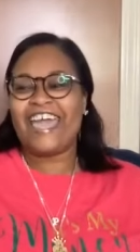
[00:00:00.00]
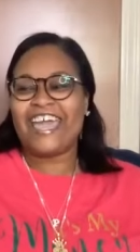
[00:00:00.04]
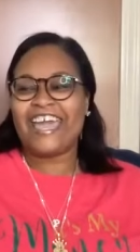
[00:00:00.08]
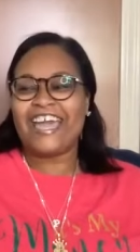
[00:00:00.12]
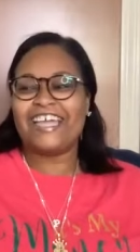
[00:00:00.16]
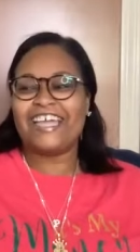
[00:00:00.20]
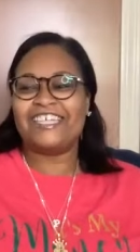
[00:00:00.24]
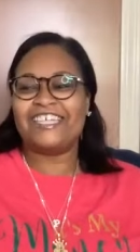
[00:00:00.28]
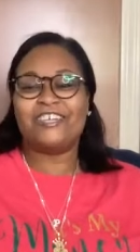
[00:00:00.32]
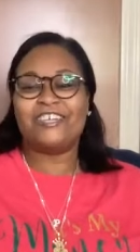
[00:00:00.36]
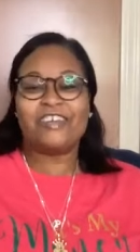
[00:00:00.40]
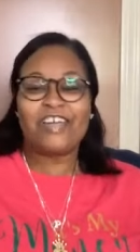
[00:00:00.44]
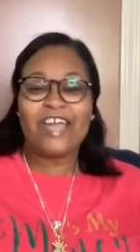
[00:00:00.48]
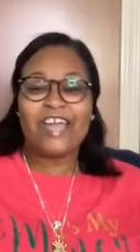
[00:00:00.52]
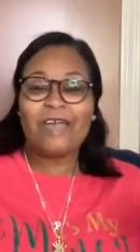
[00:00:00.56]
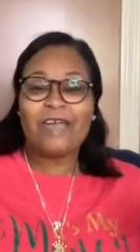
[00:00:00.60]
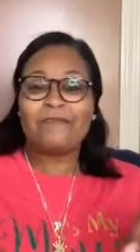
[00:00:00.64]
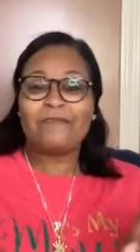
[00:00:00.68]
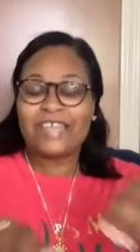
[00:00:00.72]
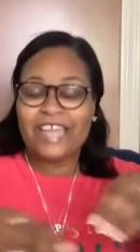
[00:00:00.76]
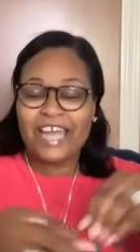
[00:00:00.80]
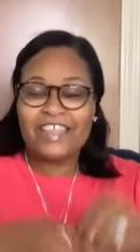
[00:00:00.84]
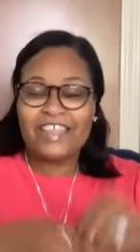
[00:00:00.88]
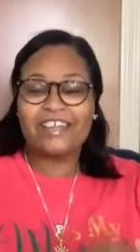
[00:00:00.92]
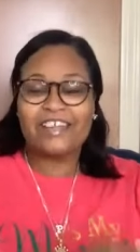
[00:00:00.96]
and you came
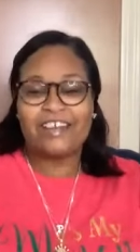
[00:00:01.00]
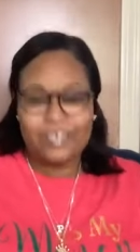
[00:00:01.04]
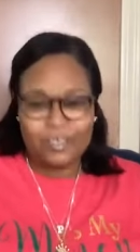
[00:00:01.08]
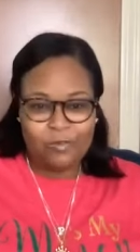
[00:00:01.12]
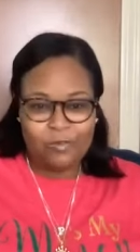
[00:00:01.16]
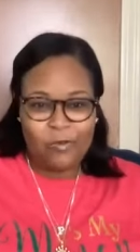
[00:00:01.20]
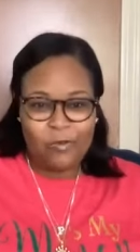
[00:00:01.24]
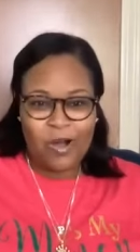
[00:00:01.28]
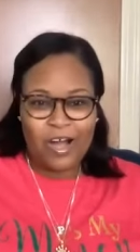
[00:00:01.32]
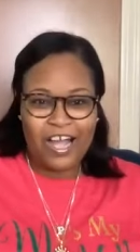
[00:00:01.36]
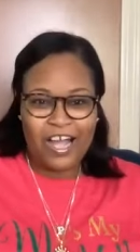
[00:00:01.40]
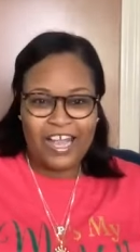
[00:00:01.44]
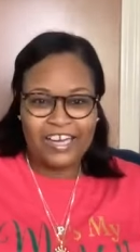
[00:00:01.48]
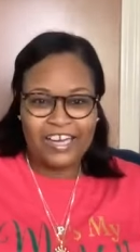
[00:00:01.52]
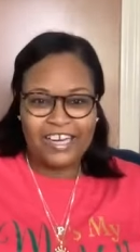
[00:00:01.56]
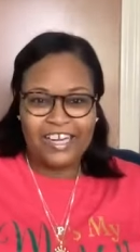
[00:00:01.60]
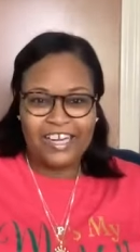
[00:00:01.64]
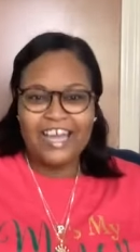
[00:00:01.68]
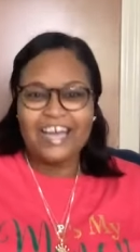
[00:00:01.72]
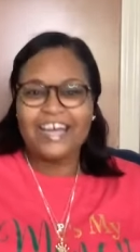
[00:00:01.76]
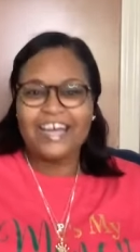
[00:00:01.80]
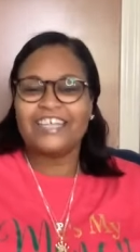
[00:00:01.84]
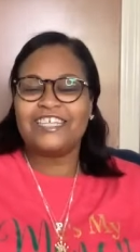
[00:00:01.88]
together as one.